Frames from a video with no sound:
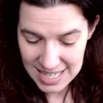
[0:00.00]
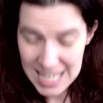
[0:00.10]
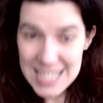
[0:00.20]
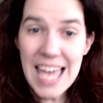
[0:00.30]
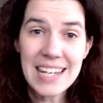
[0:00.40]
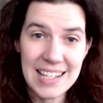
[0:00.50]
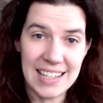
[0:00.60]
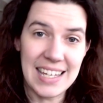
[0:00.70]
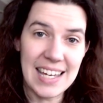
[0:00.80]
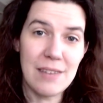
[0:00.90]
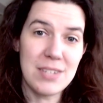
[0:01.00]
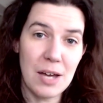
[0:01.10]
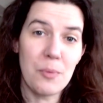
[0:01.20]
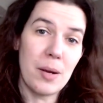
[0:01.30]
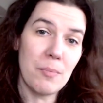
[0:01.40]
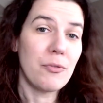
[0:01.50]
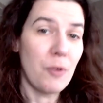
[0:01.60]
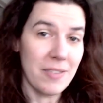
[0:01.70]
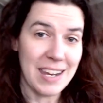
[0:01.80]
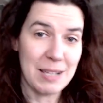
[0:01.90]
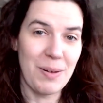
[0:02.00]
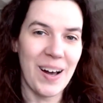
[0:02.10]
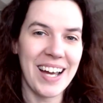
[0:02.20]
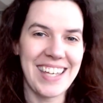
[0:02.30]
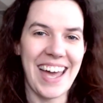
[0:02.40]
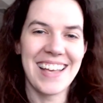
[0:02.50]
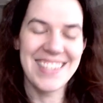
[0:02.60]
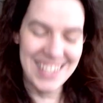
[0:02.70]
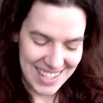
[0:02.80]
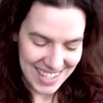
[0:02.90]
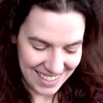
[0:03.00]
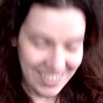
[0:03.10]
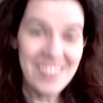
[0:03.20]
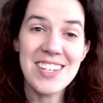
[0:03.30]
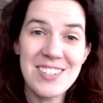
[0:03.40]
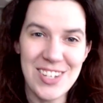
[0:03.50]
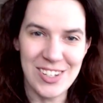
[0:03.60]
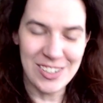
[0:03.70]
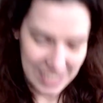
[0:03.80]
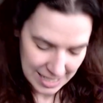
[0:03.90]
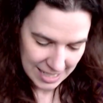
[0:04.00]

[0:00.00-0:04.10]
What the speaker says: technically I've done one before the next podcast. Well, I've done two.